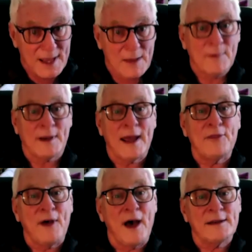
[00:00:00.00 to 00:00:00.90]
But I
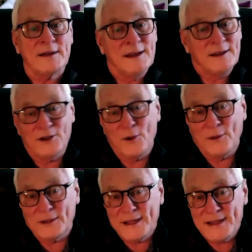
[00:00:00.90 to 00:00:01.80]
thought, you know,
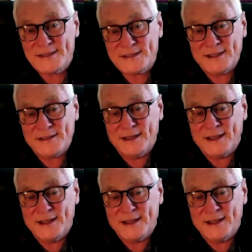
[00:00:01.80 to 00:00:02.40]
at least it